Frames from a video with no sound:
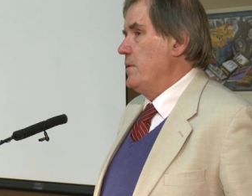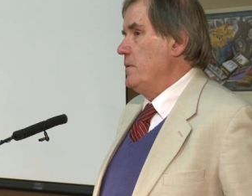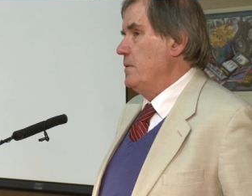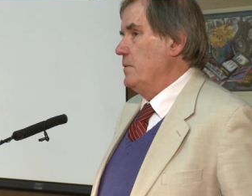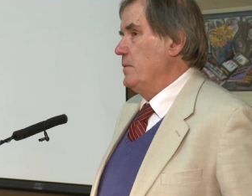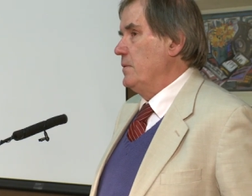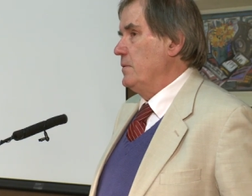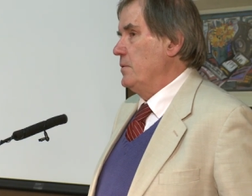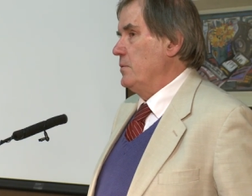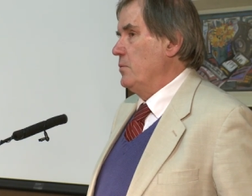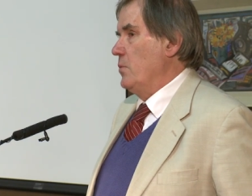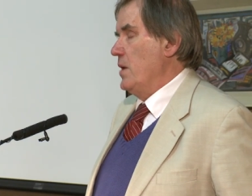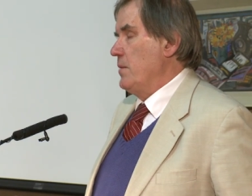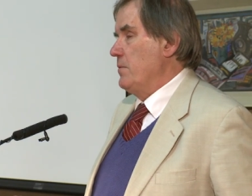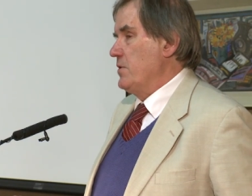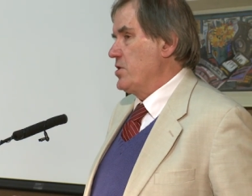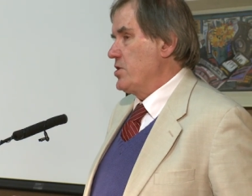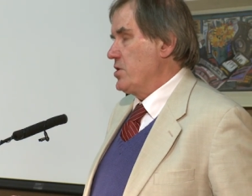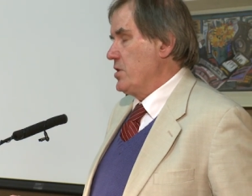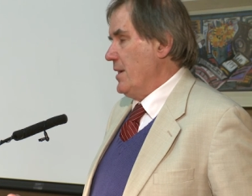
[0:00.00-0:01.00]
the
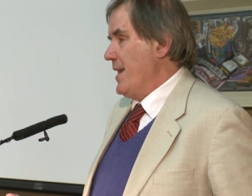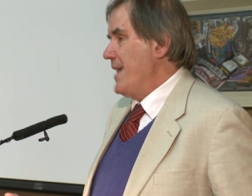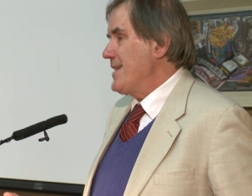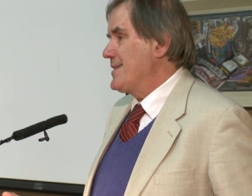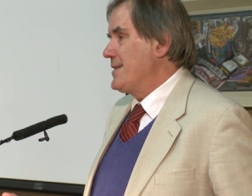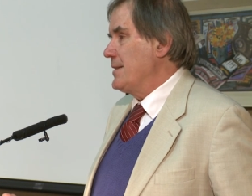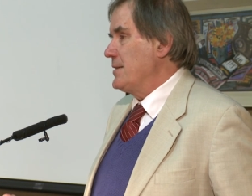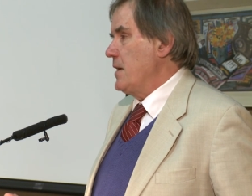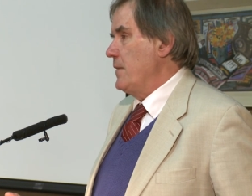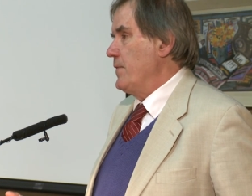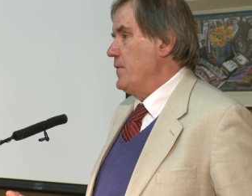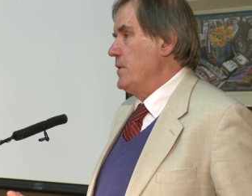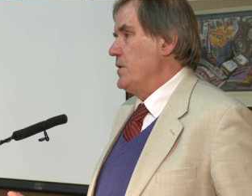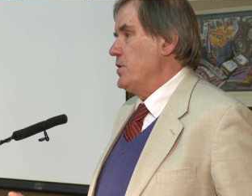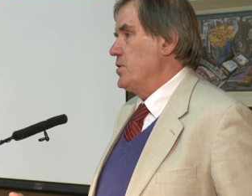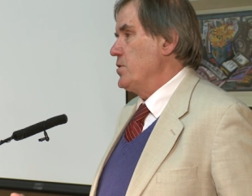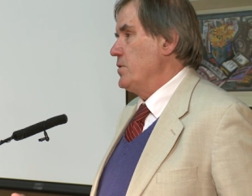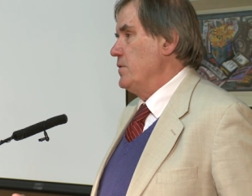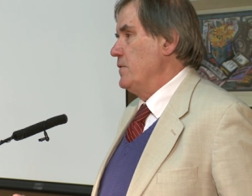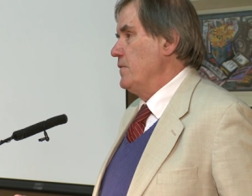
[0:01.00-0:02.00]
one scholastic
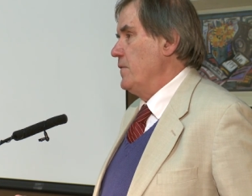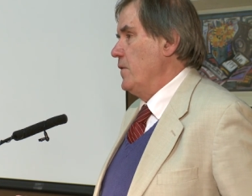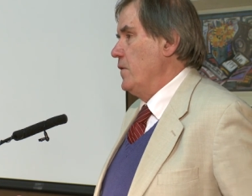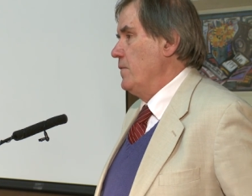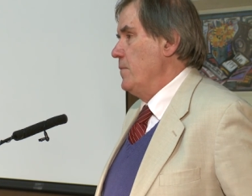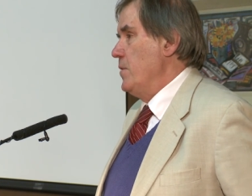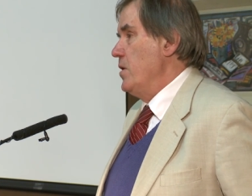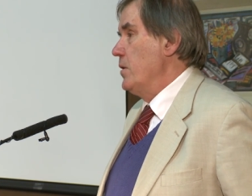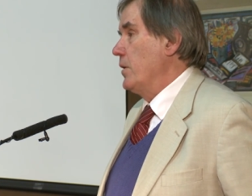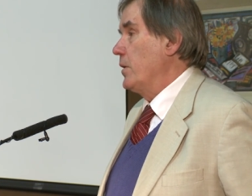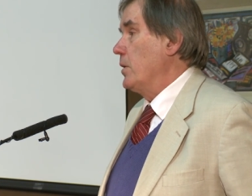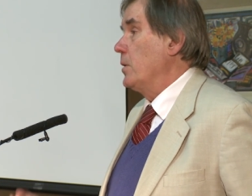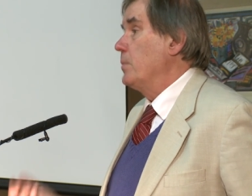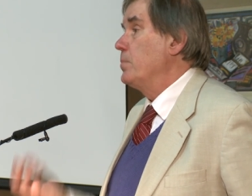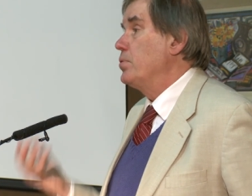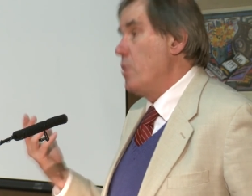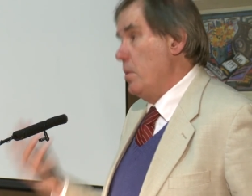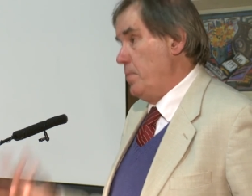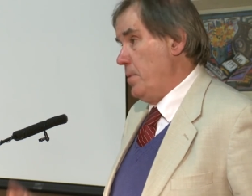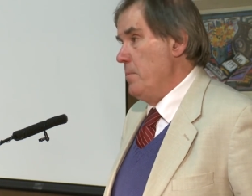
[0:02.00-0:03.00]
definition of, of miracle, a
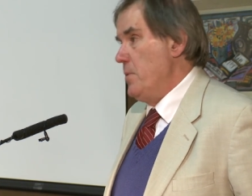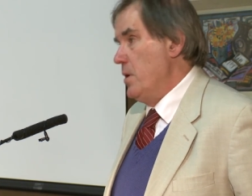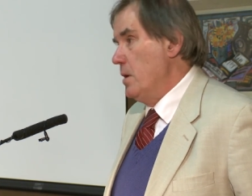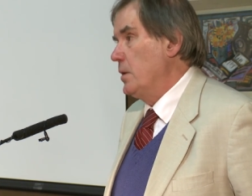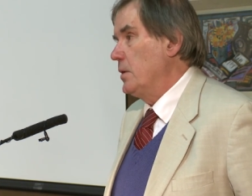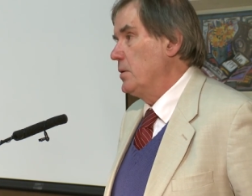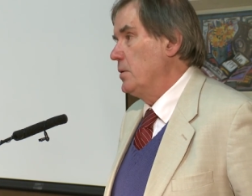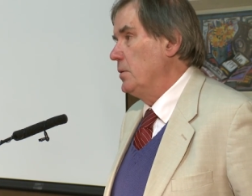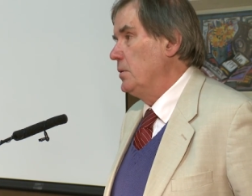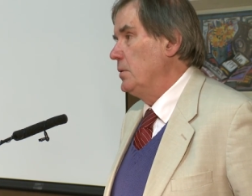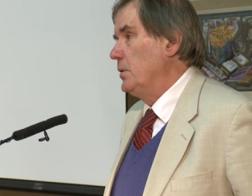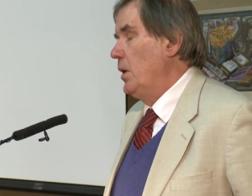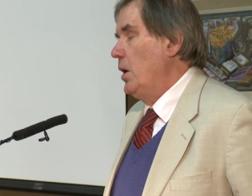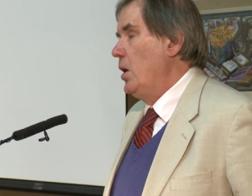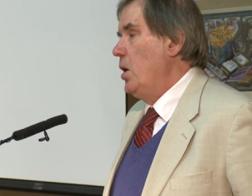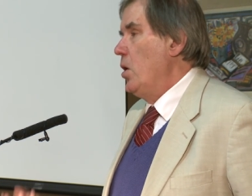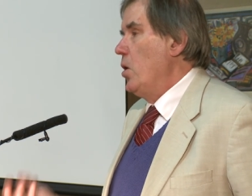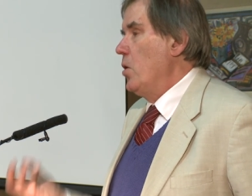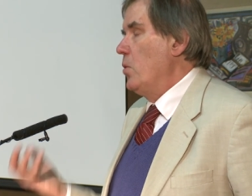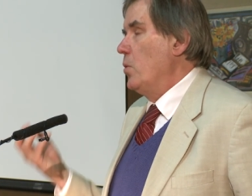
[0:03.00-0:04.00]
proper miracle,
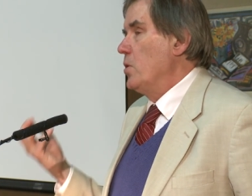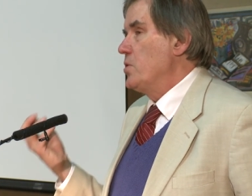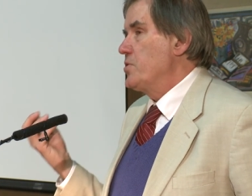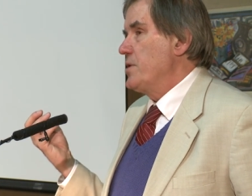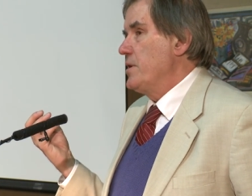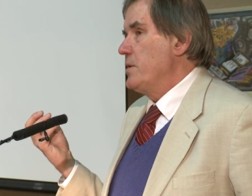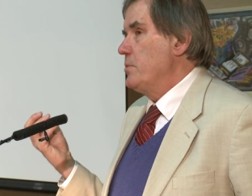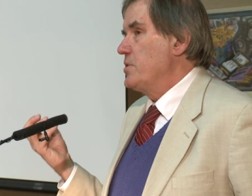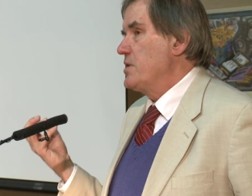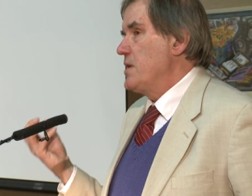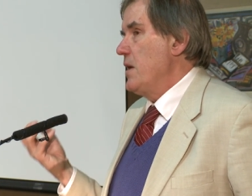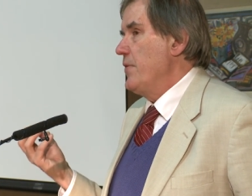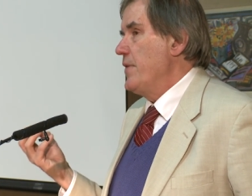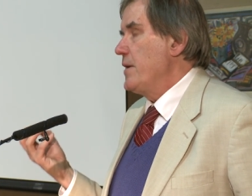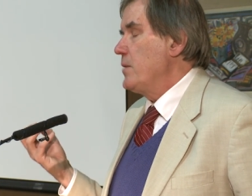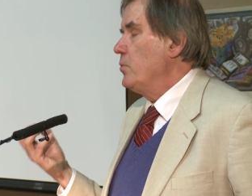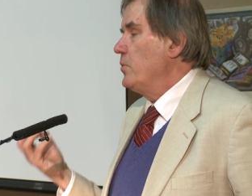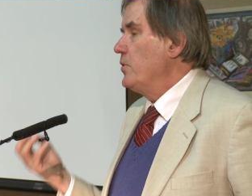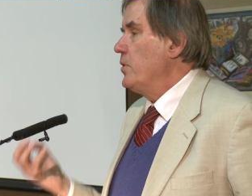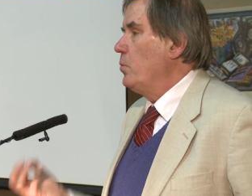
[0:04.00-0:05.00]
was that it was
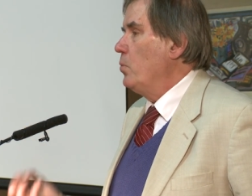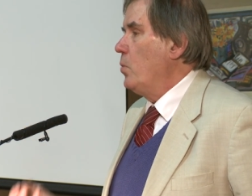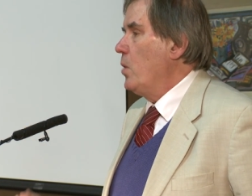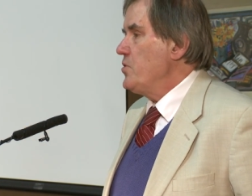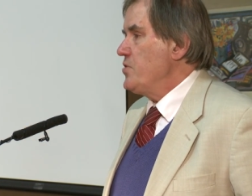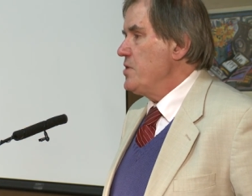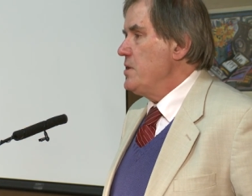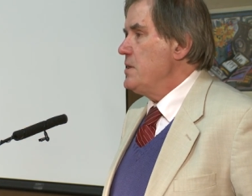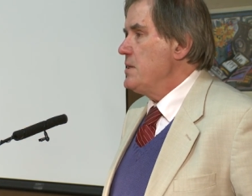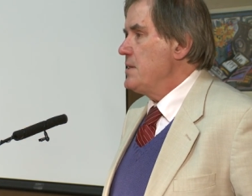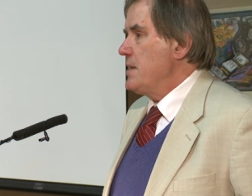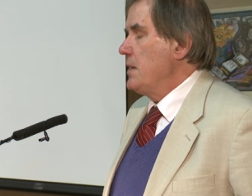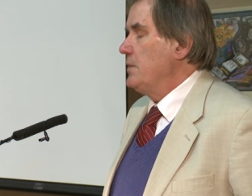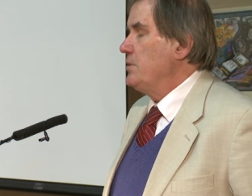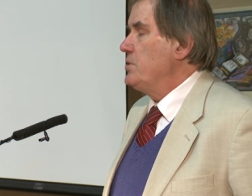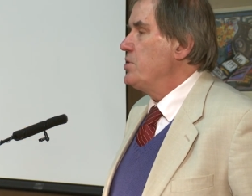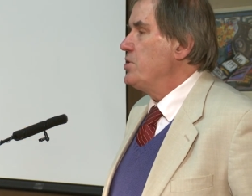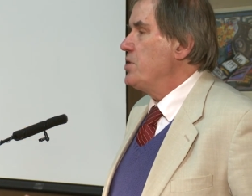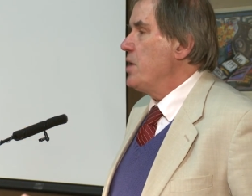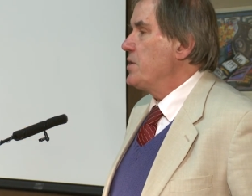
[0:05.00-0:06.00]
something that wasn't
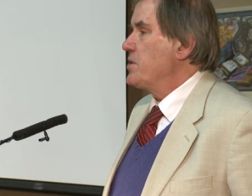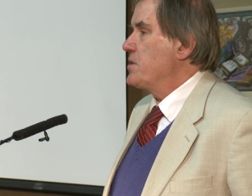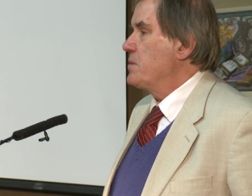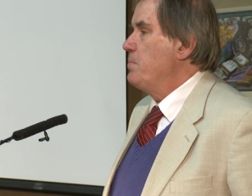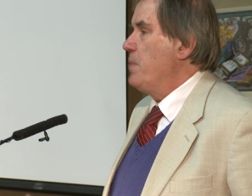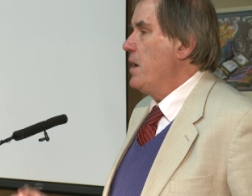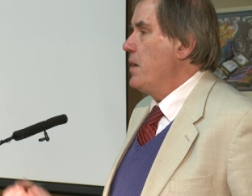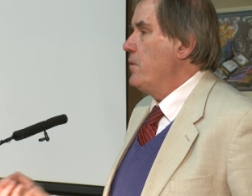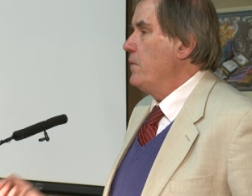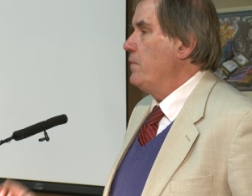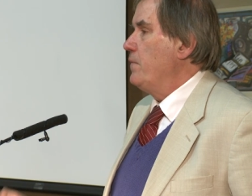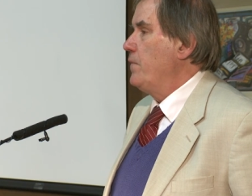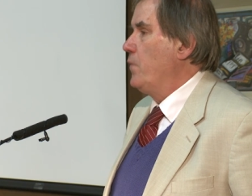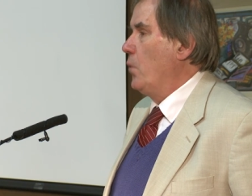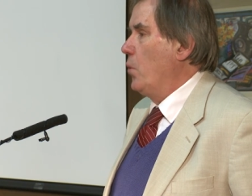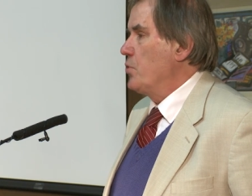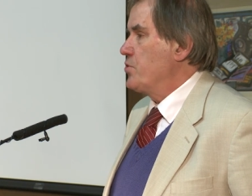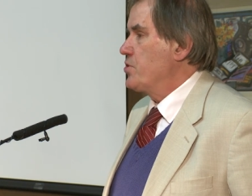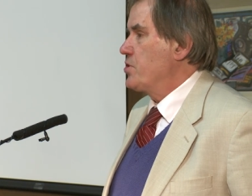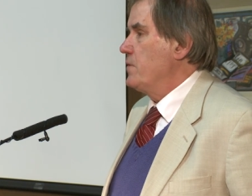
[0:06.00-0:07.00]
done just by the
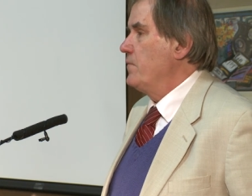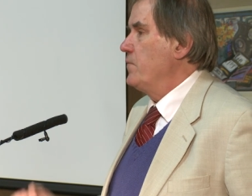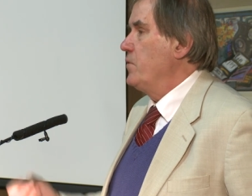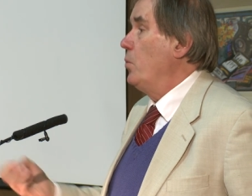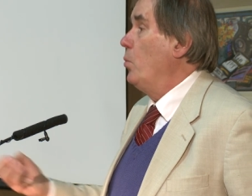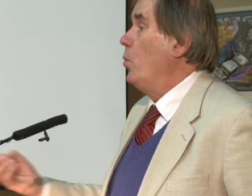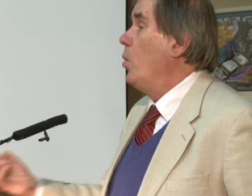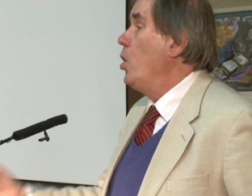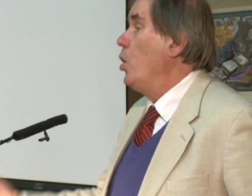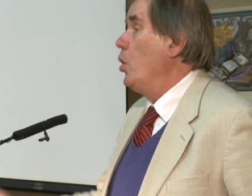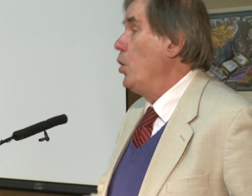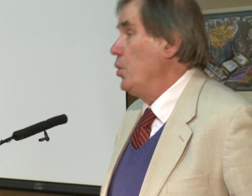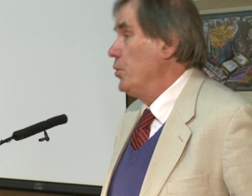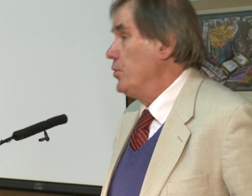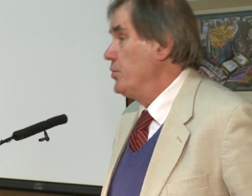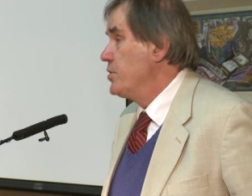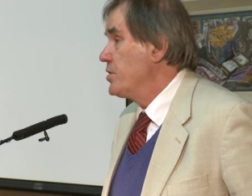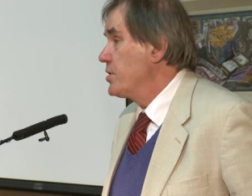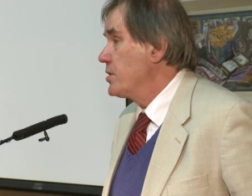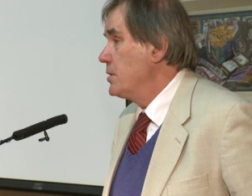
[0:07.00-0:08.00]
force of the
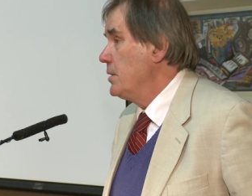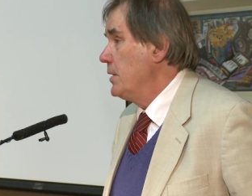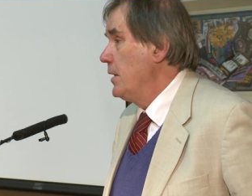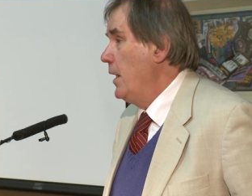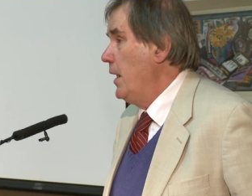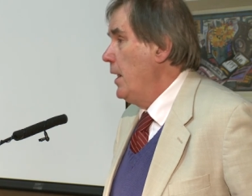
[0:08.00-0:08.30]
words.